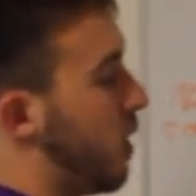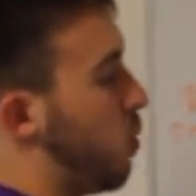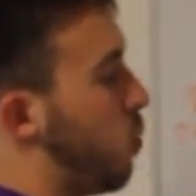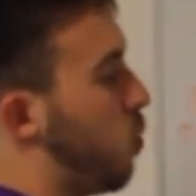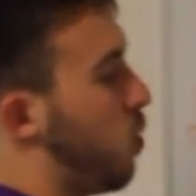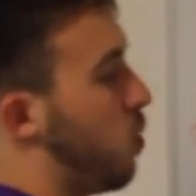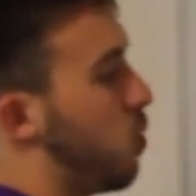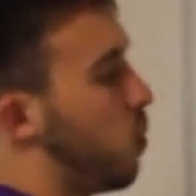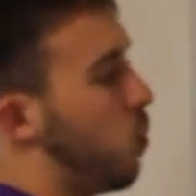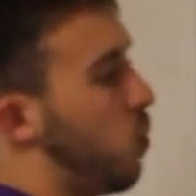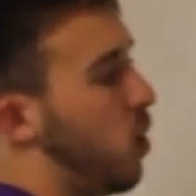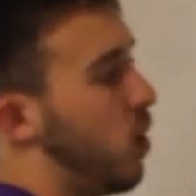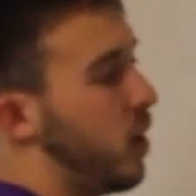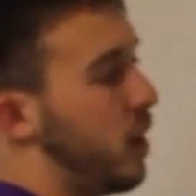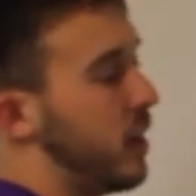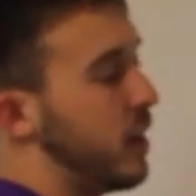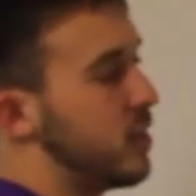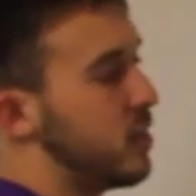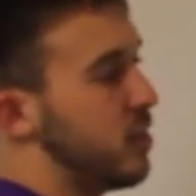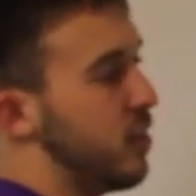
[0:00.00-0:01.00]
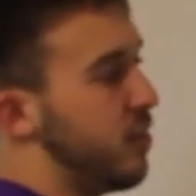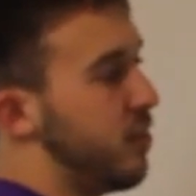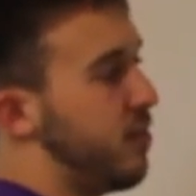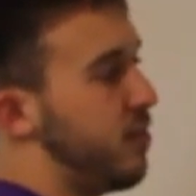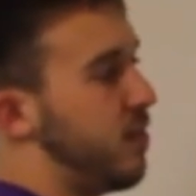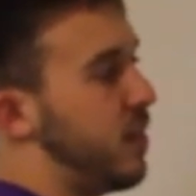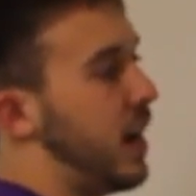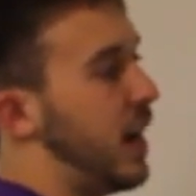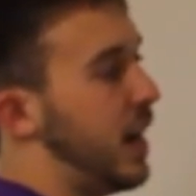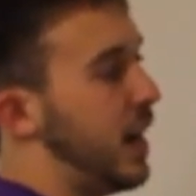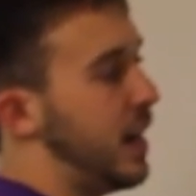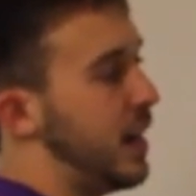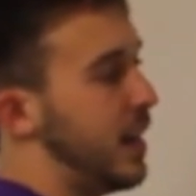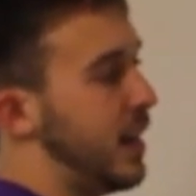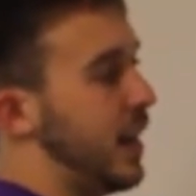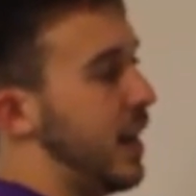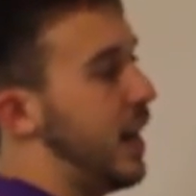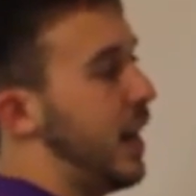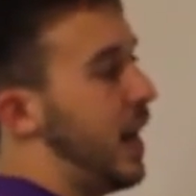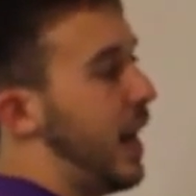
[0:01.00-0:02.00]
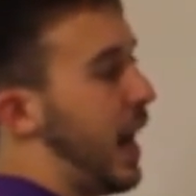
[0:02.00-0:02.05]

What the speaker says: And we're wanting to find